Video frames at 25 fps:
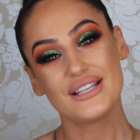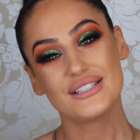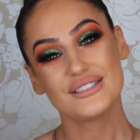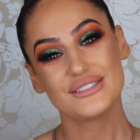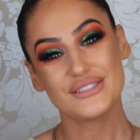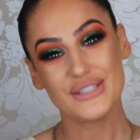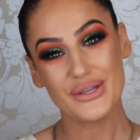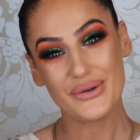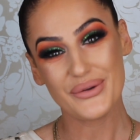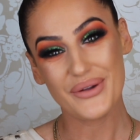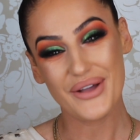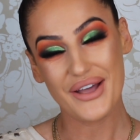
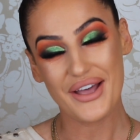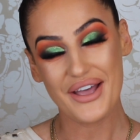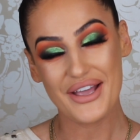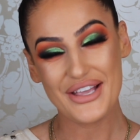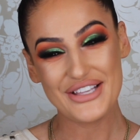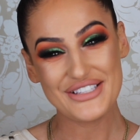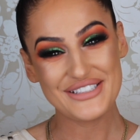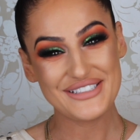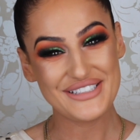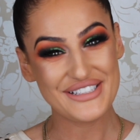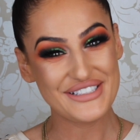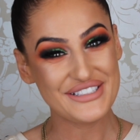So
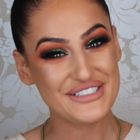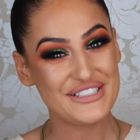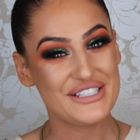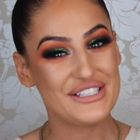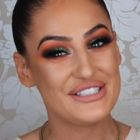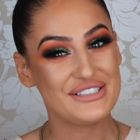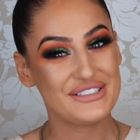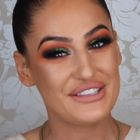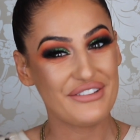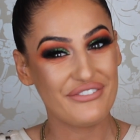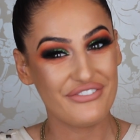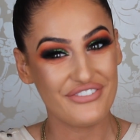guys, this
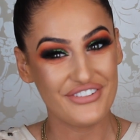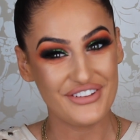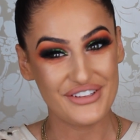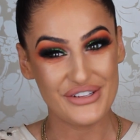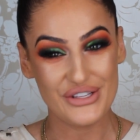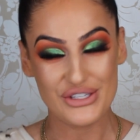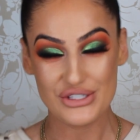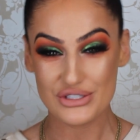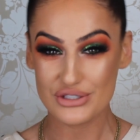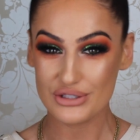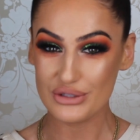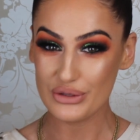is the
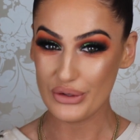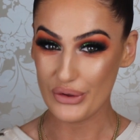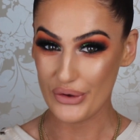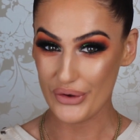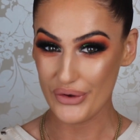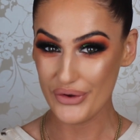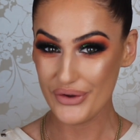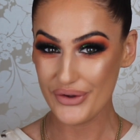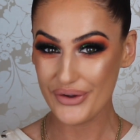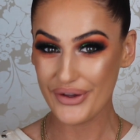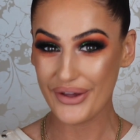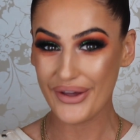finished
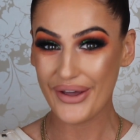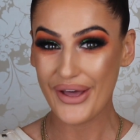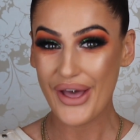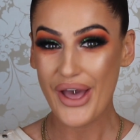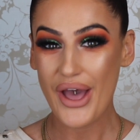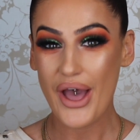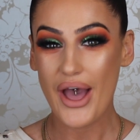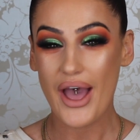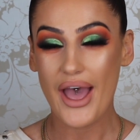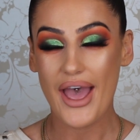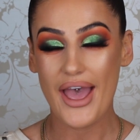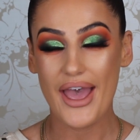look.
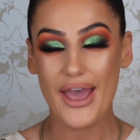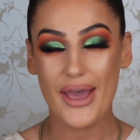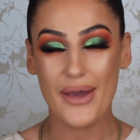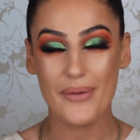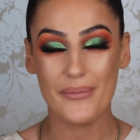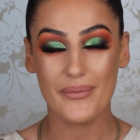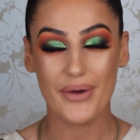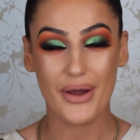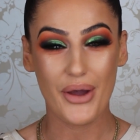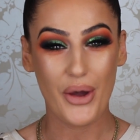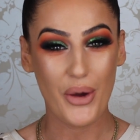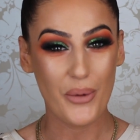
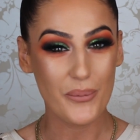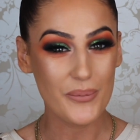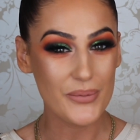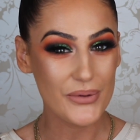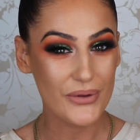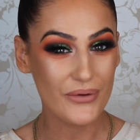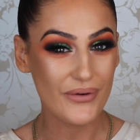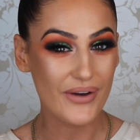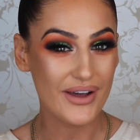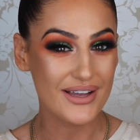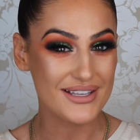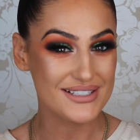I hope
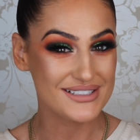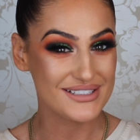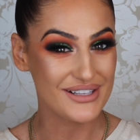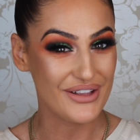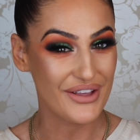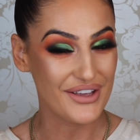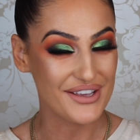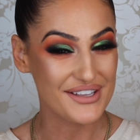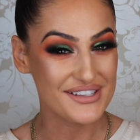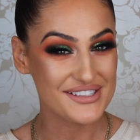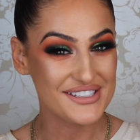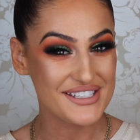you guys
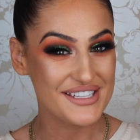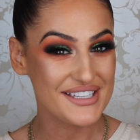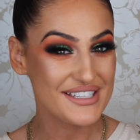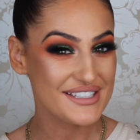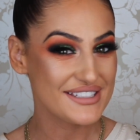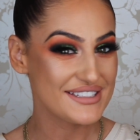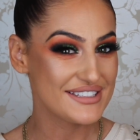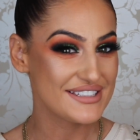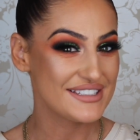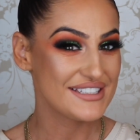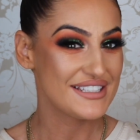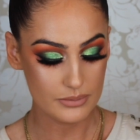like
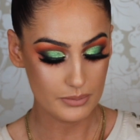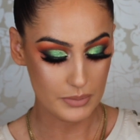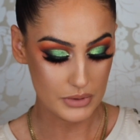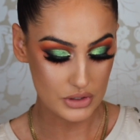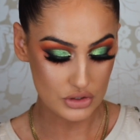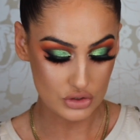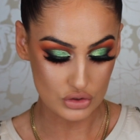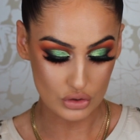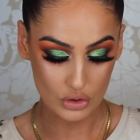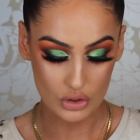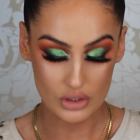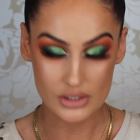this. Be
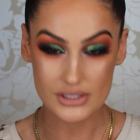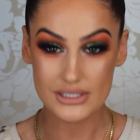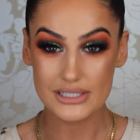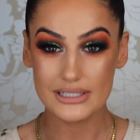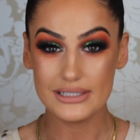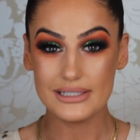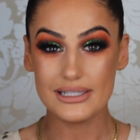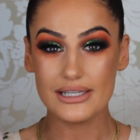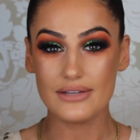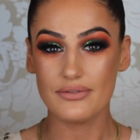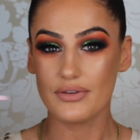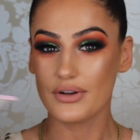sure to
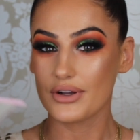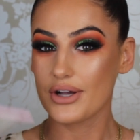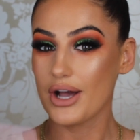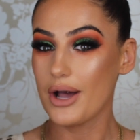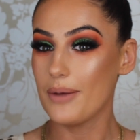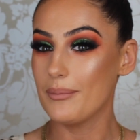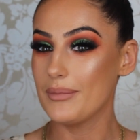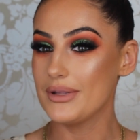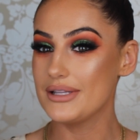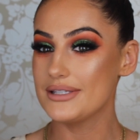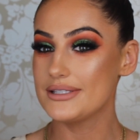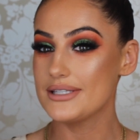leave a
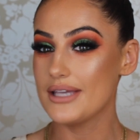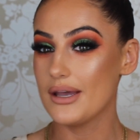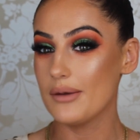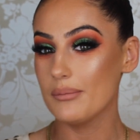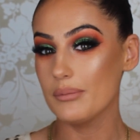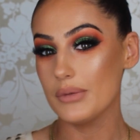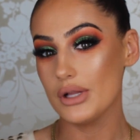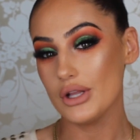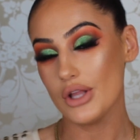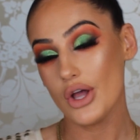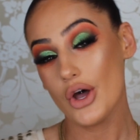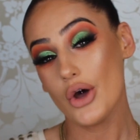comment
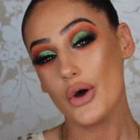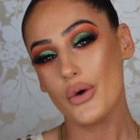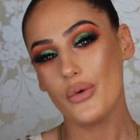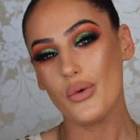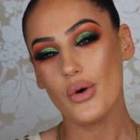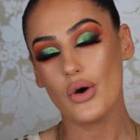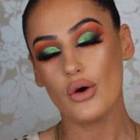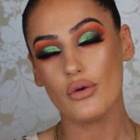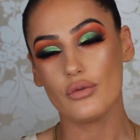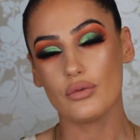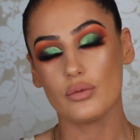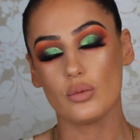down
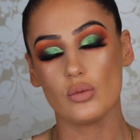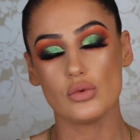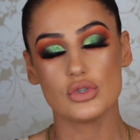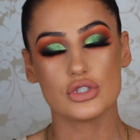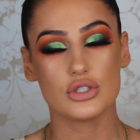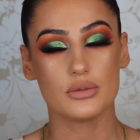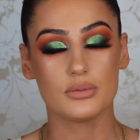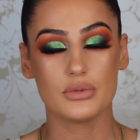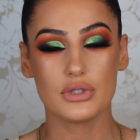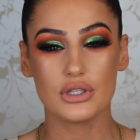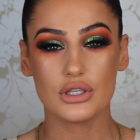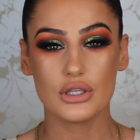below of
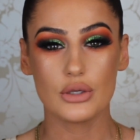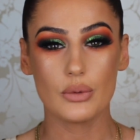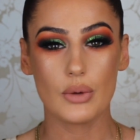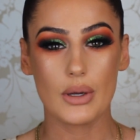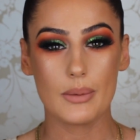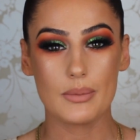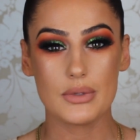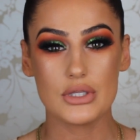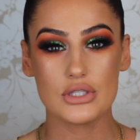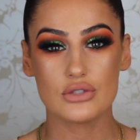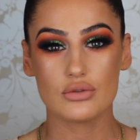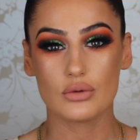something you
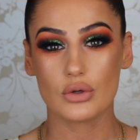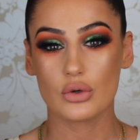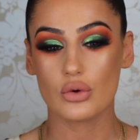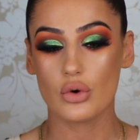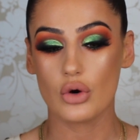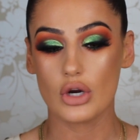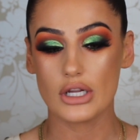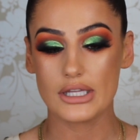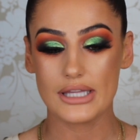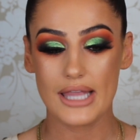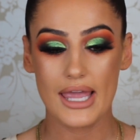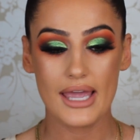want me to
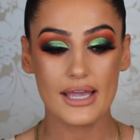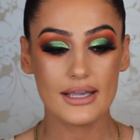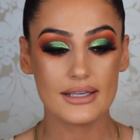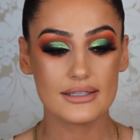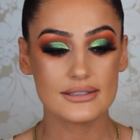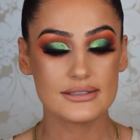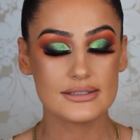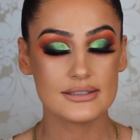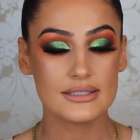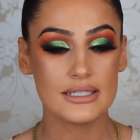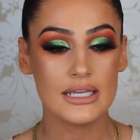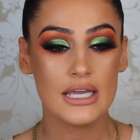record
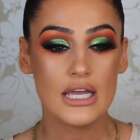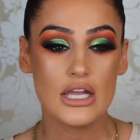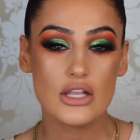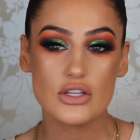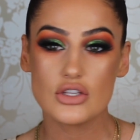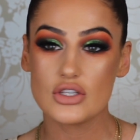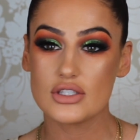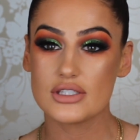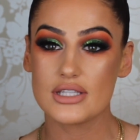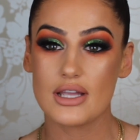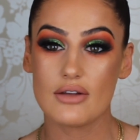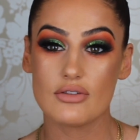next.
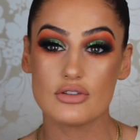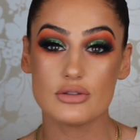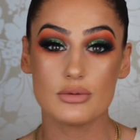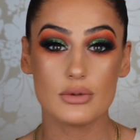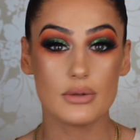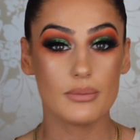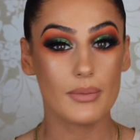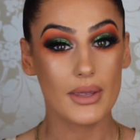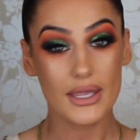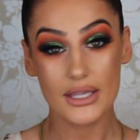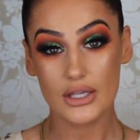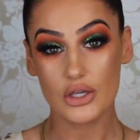It doesn't have to
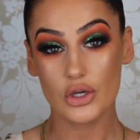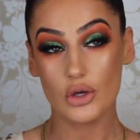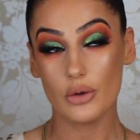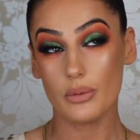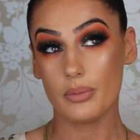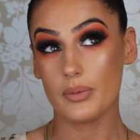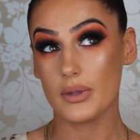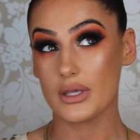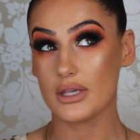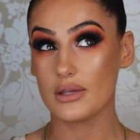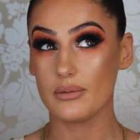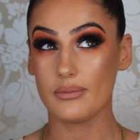be
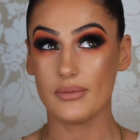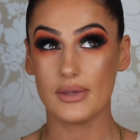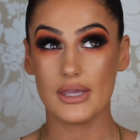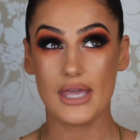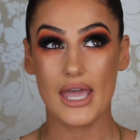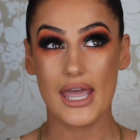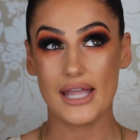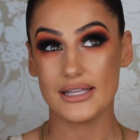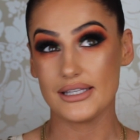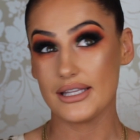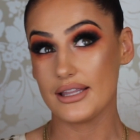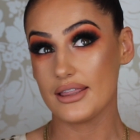makeup, it can be
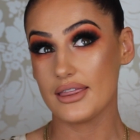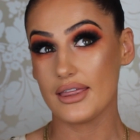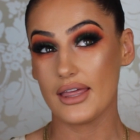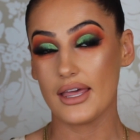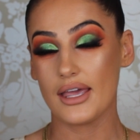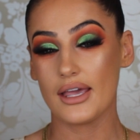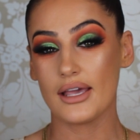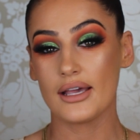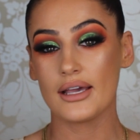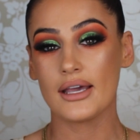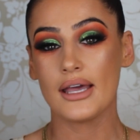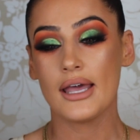
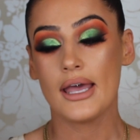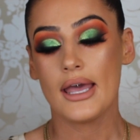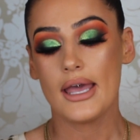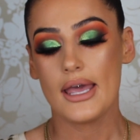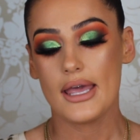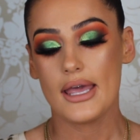anything.